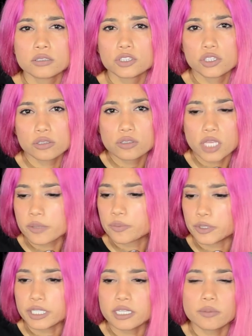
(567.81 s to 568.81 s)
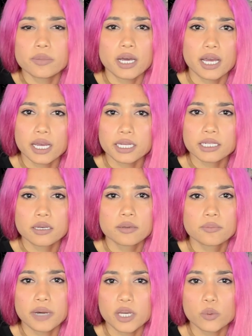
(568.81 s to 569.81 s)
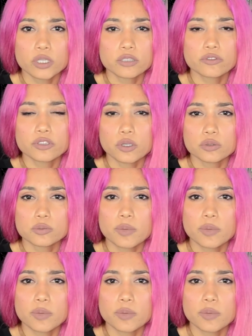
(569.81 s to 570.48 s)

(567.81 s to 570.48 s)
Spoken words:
just like bring a bag, buy one of those